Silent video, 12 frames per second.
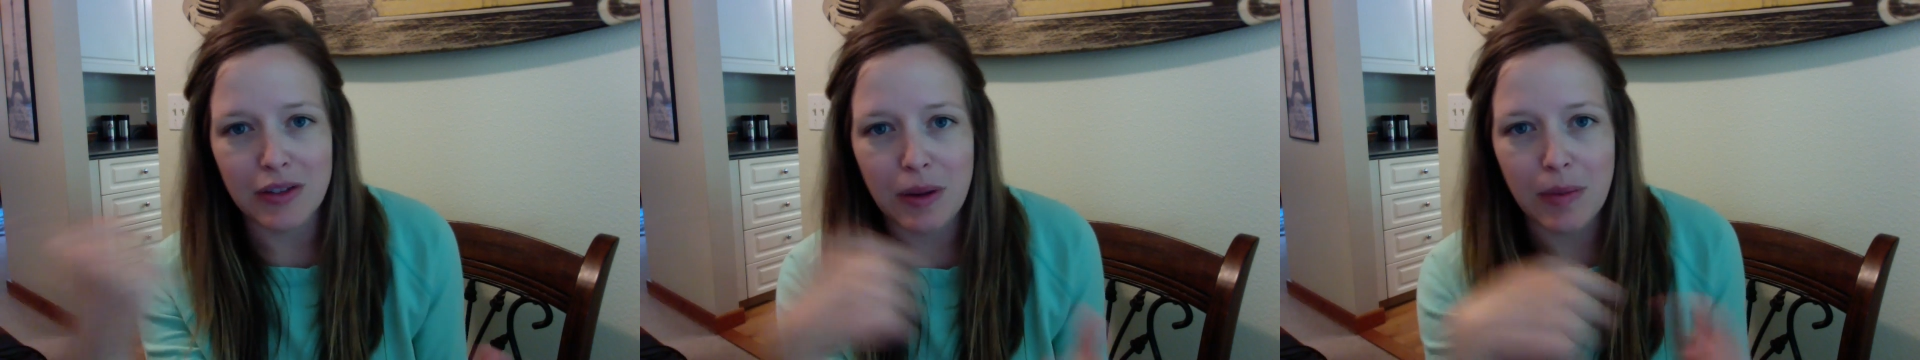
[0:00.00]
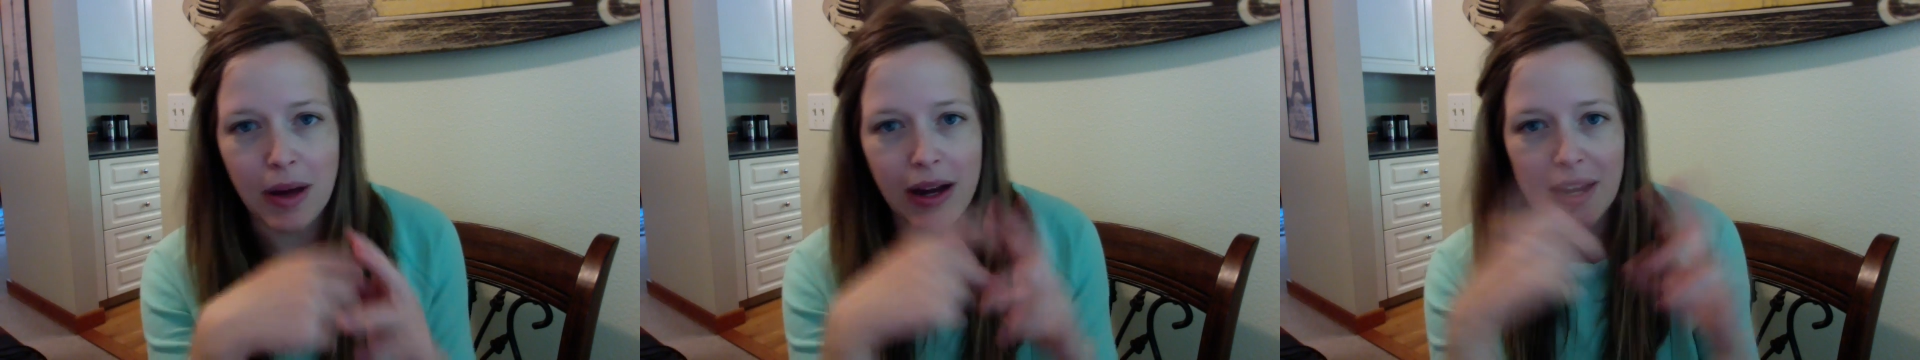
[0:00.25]
so
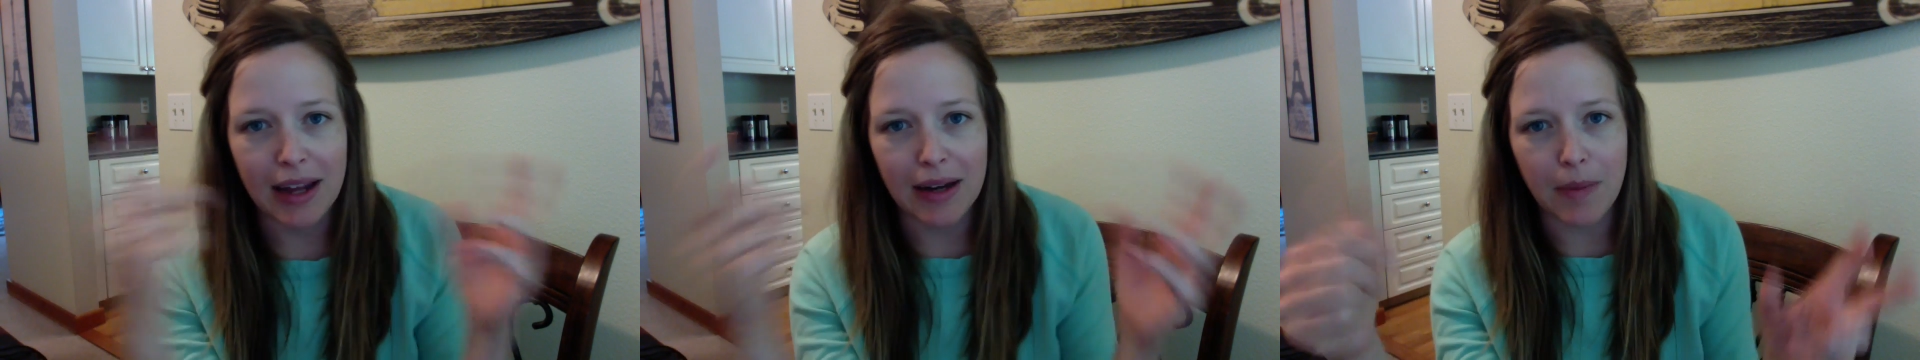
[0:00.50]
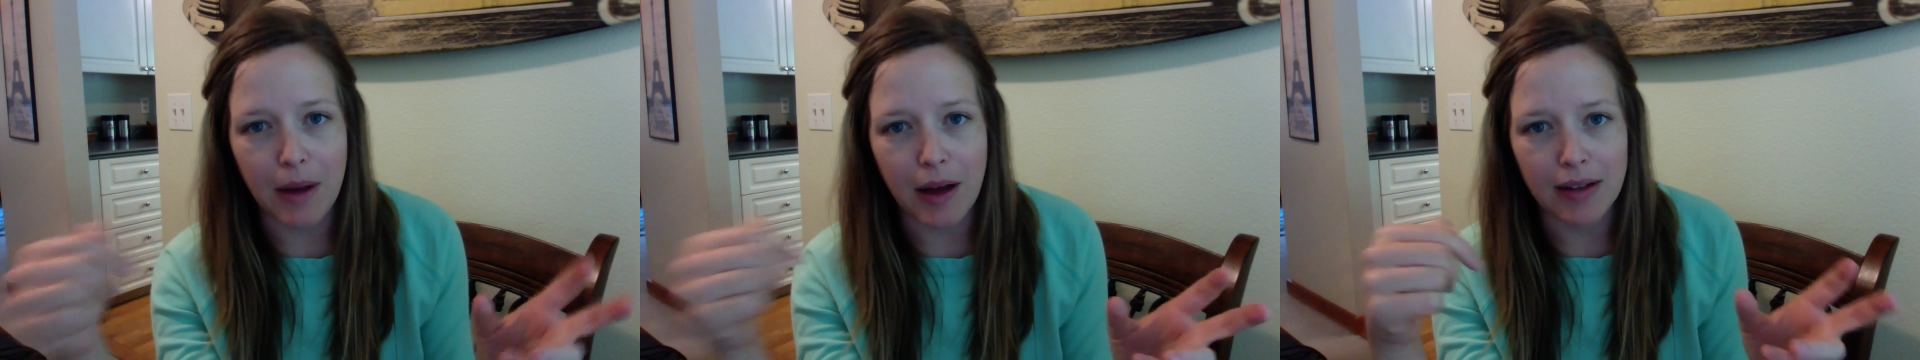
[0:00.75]
I bought it in
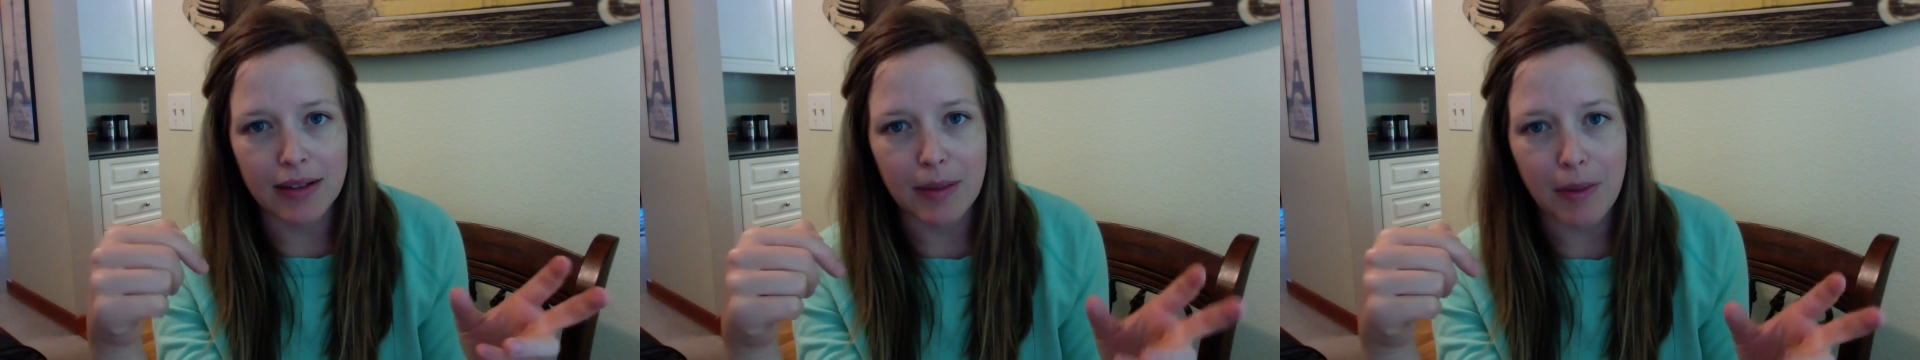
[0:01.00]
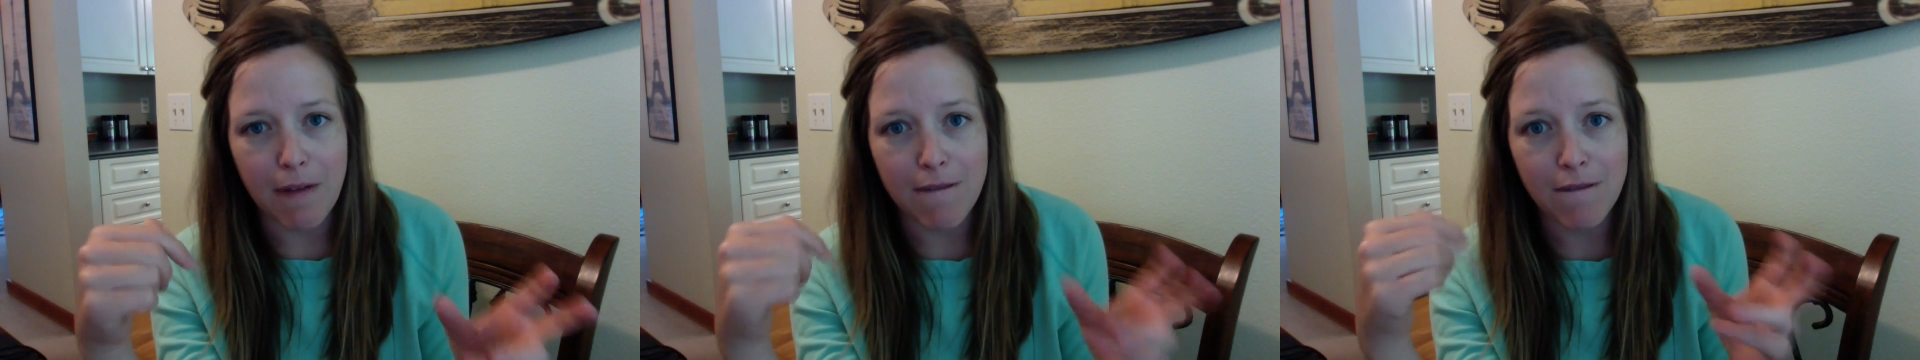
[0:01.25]
a box.
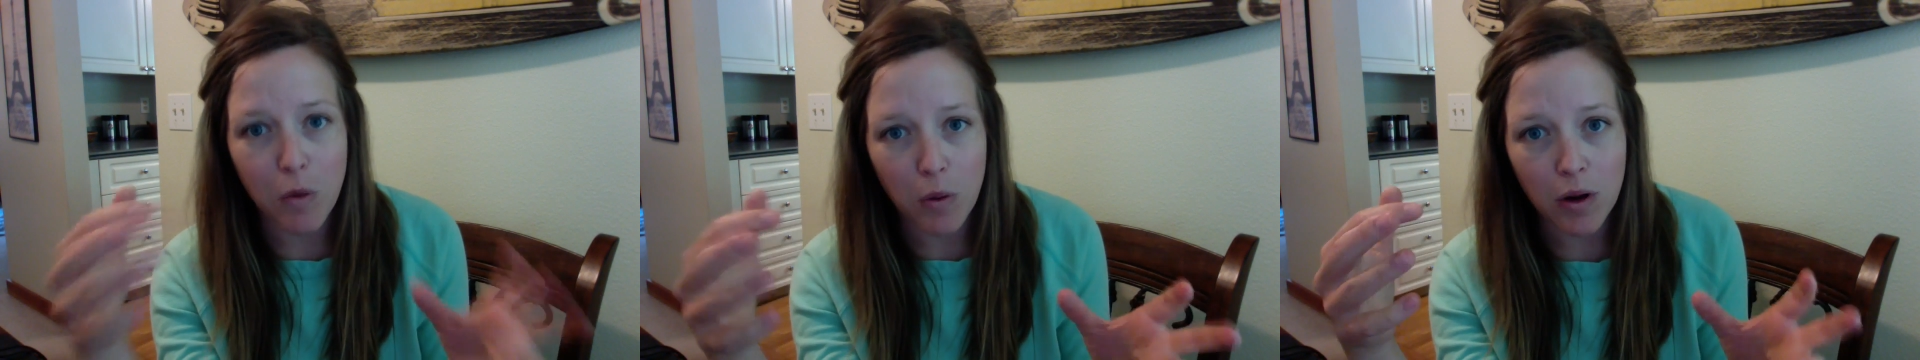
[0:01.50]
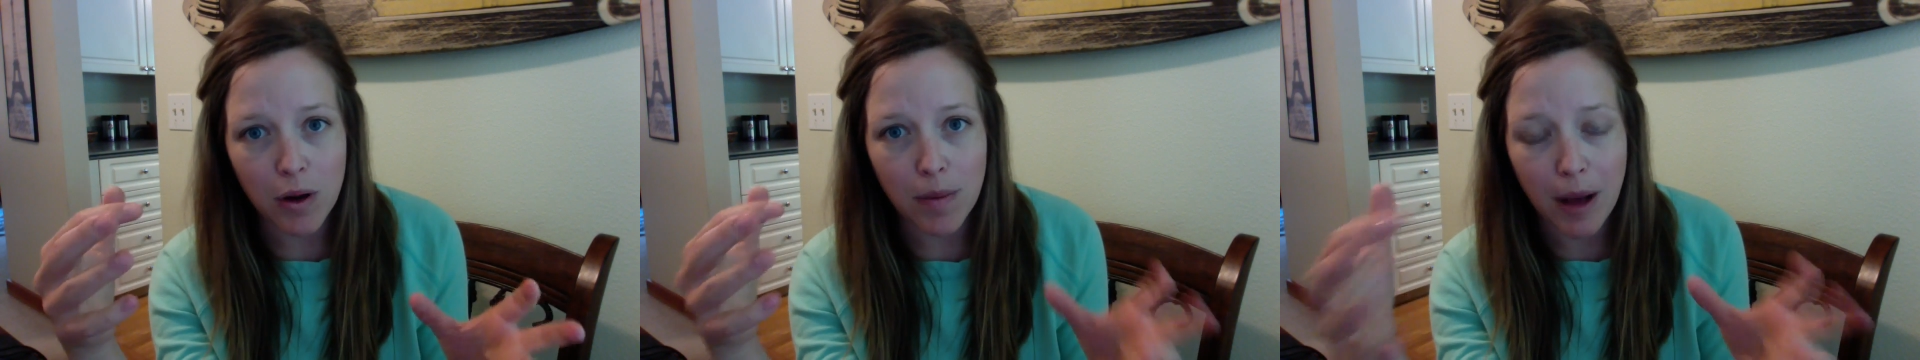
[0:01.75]
I bought
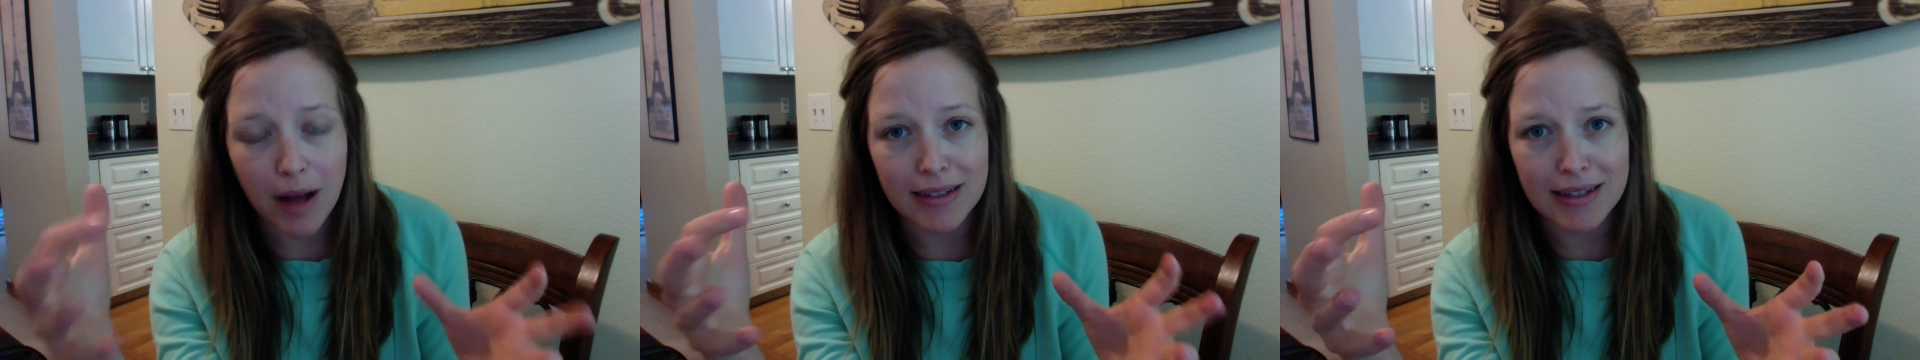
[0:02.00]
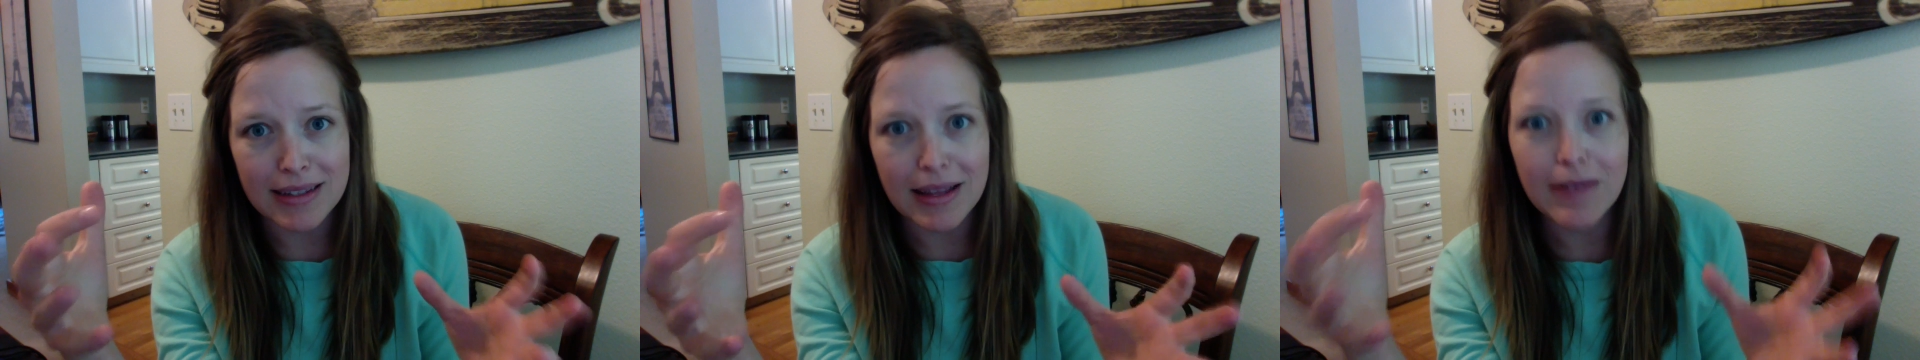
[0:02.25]
4
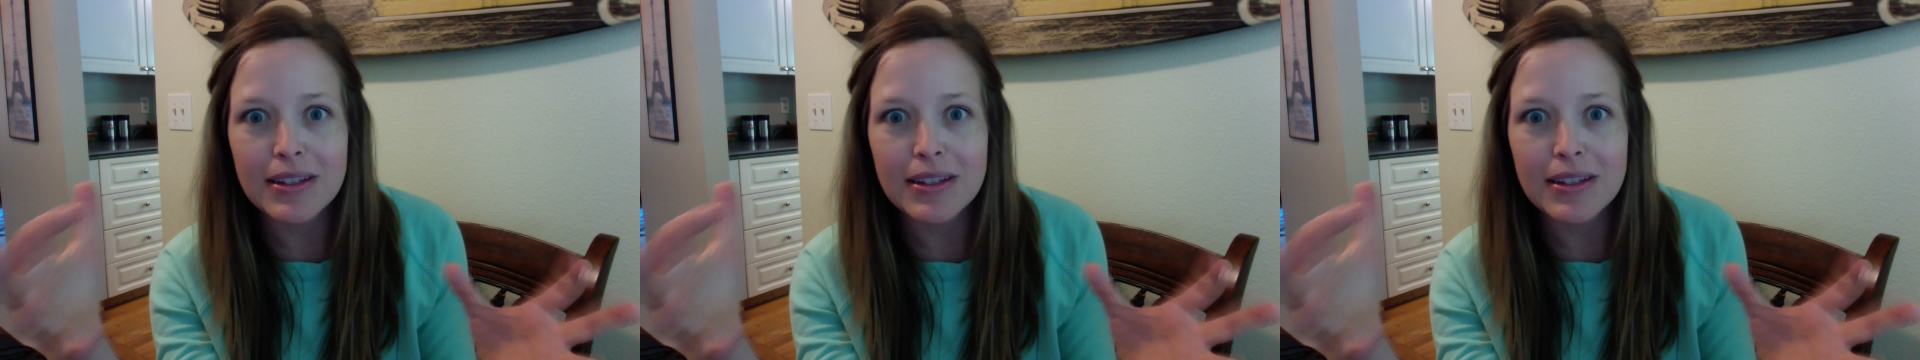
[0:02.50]
boxes, and that was